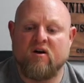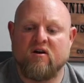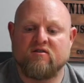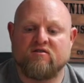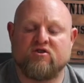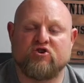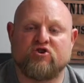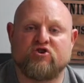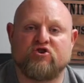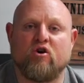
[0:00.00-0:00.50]

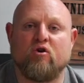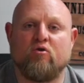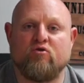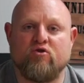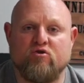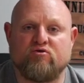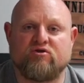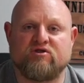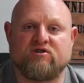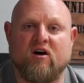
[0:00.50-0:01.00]
to show
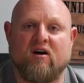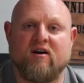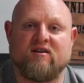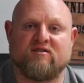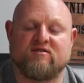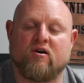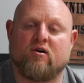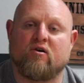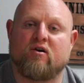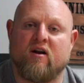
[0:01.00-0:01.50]
you studies
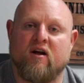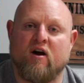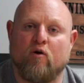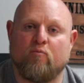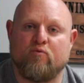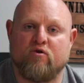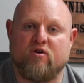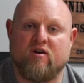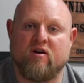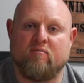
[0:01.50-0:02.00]
that are going to
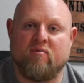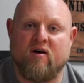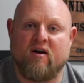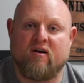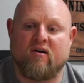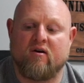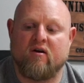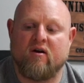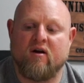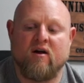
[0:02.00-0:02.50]
help you get
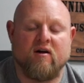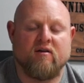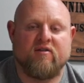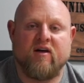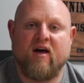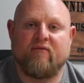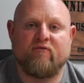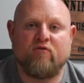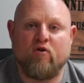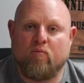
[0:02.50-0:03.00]
better, they
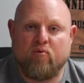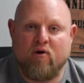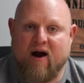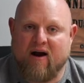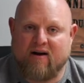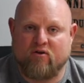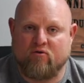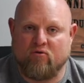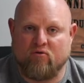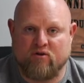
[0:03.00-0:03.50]
have no
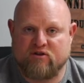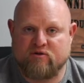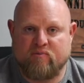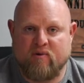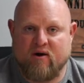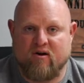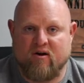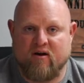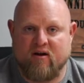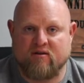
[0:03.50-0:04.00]
practical
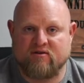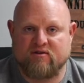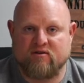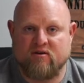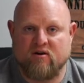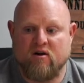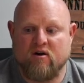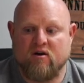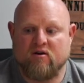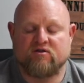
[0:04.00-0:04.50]
experience.
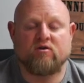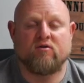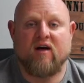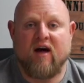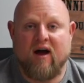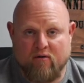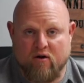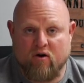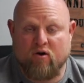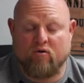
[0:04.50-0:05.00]
So
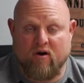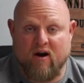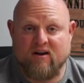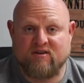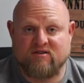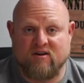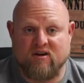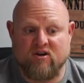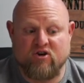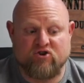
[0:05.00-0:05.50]
that
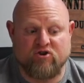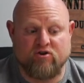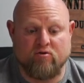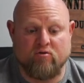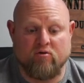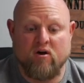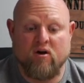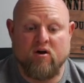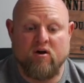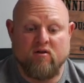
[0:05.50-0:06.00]
creates an issue.
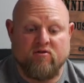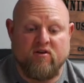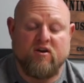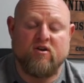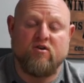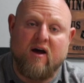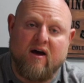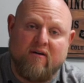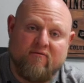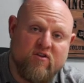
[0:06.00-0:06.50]
Then
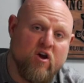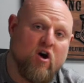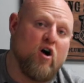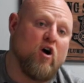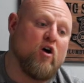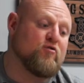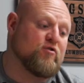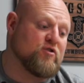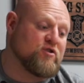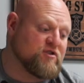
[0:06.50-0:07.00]
you have the
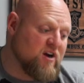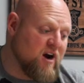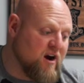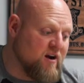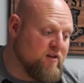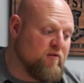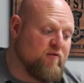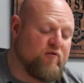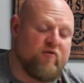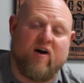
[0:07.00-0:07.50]
other side
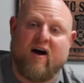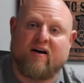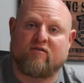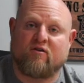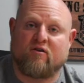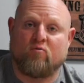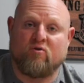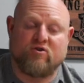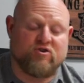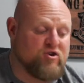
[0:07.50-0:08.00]
of the
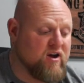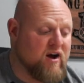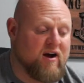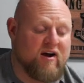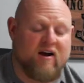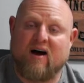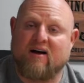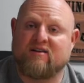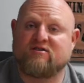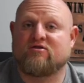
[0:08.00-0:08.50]
factor, which you got
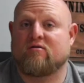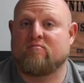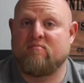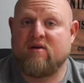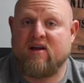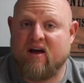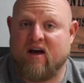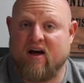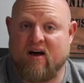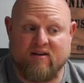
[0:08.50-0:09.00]
guys that are
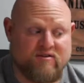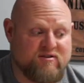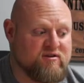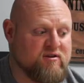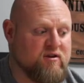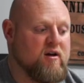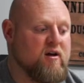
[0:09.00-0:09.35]
meatheads